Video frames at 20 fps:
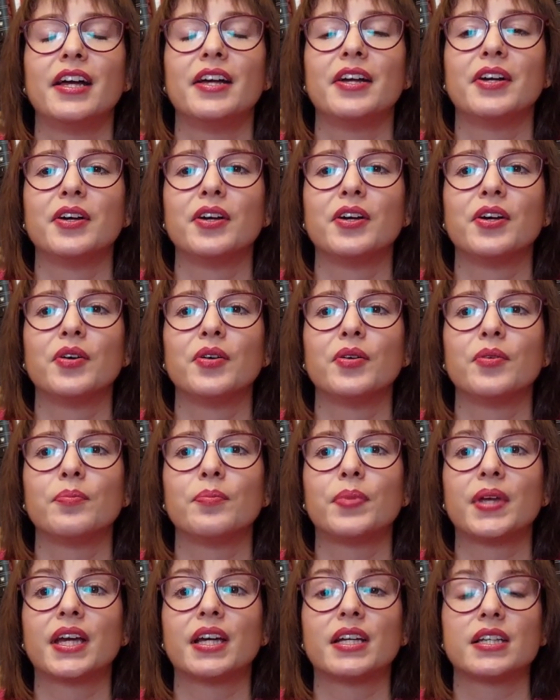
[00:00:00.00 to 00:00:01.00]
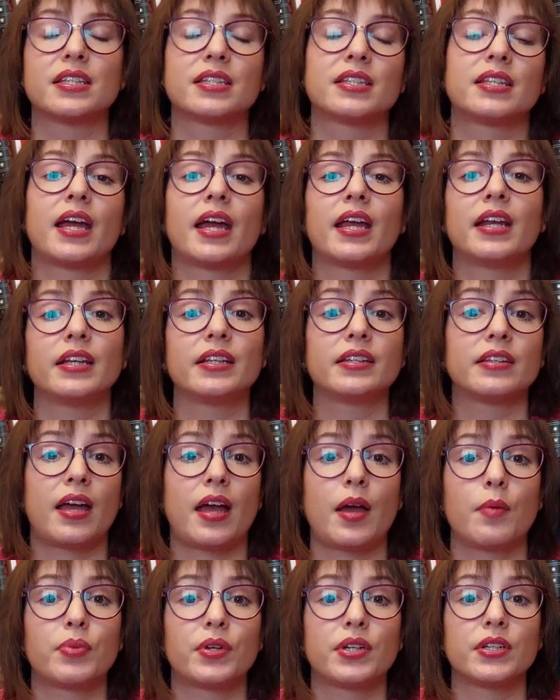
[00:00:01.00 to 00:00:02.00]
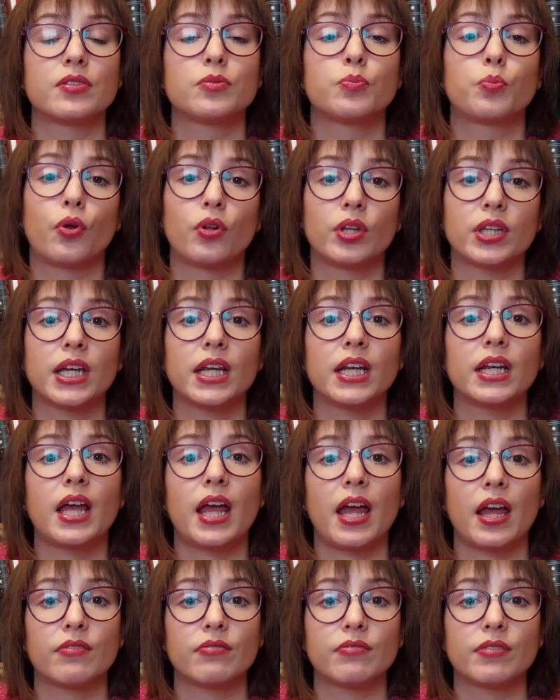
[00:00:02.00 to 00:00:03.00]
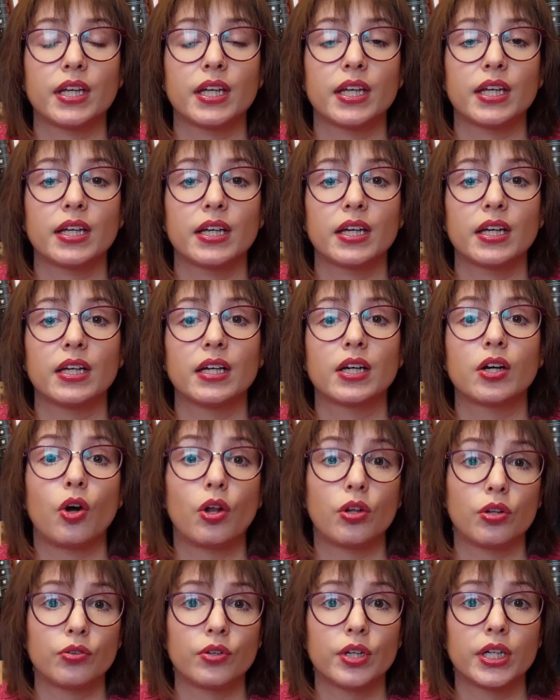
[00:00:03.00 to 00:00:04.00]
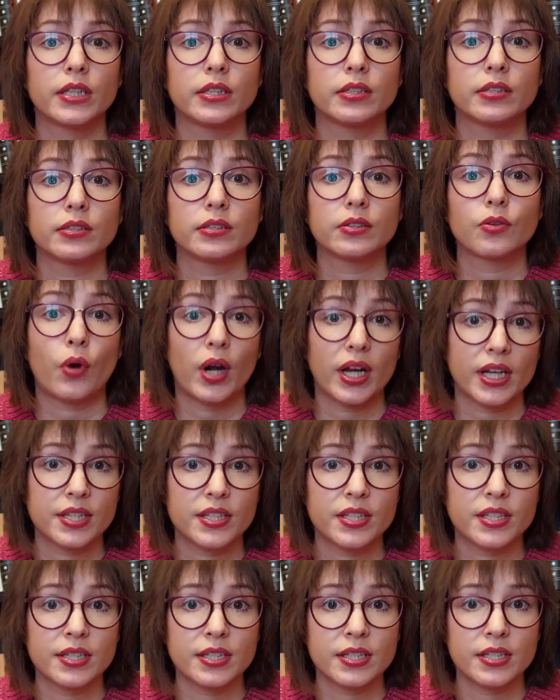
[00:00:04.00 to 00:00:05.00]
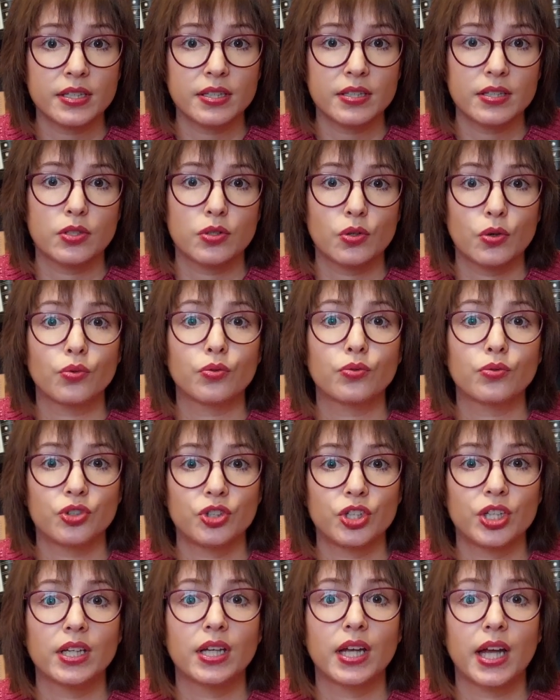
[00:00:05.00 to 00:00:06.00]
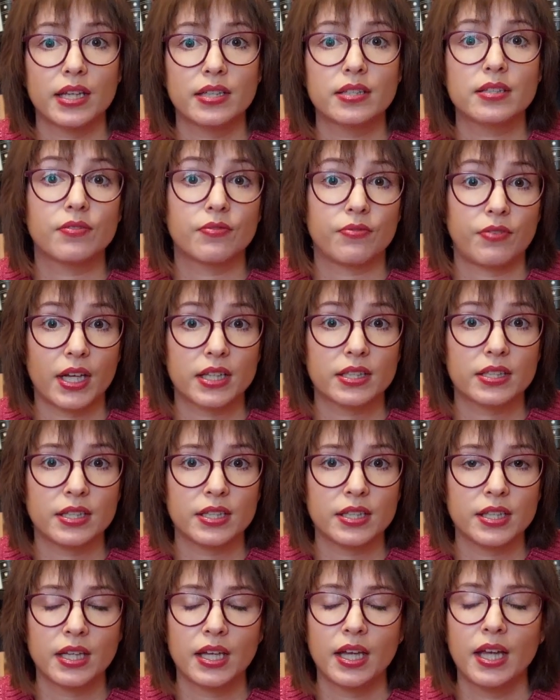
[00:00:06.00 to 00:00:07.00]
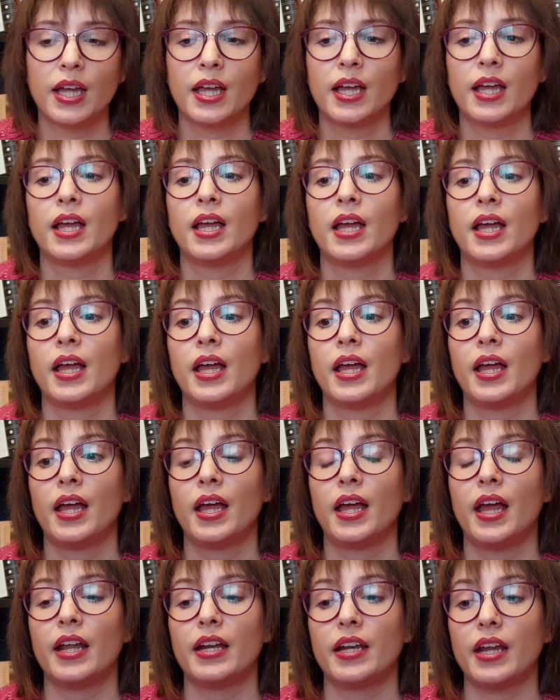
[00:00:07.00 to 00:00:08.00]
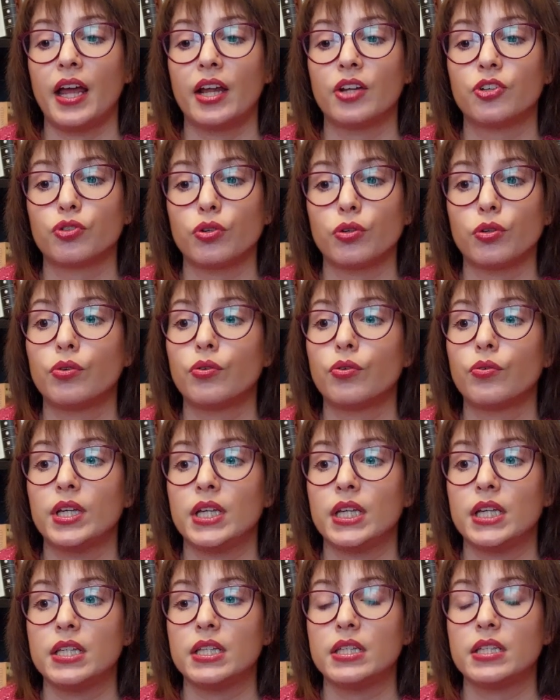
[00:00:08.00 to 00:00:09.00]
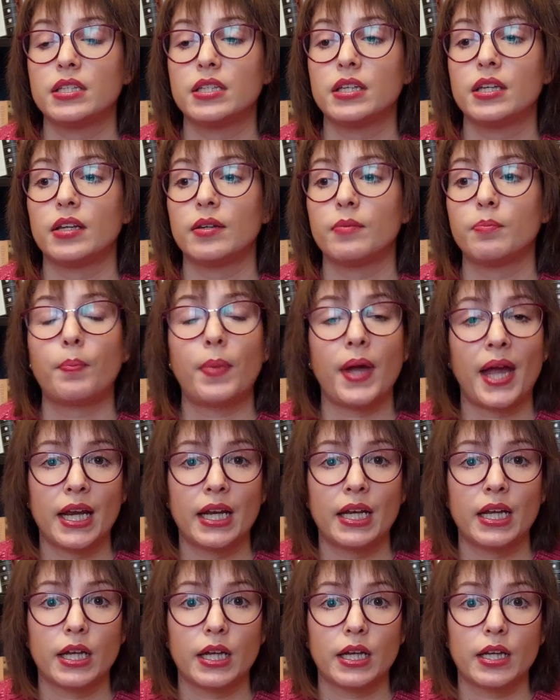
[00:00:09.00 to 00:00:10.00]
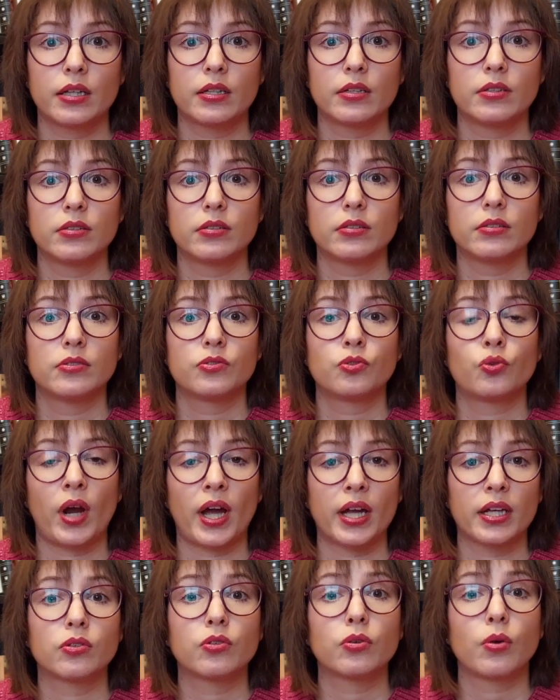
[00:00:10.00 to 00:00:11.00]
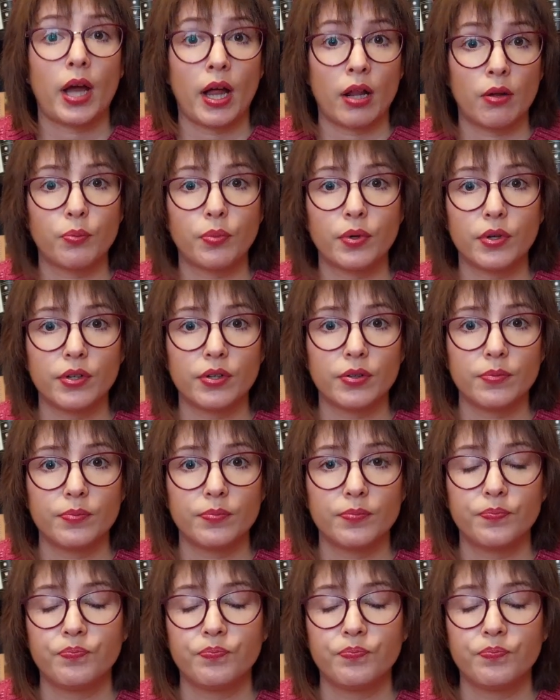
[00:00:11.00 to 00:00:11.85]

because then it happens, Pauline having a cholera crisis, so she gets affected, and Angelo is in panic trying to help her.